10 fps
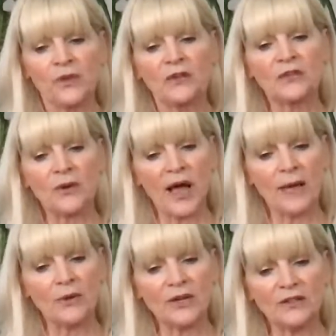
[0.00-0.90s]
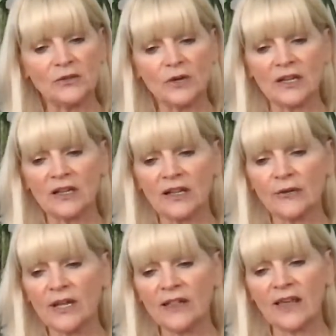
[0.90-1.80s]
So I'm going to do a
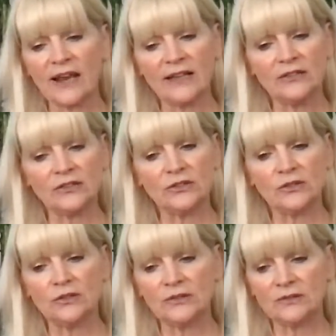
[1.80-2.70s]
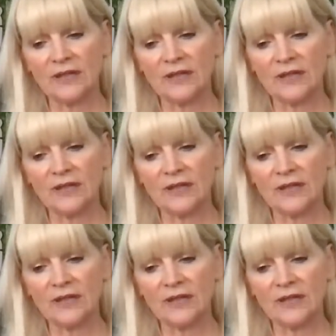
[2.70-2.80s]
clearing that I do,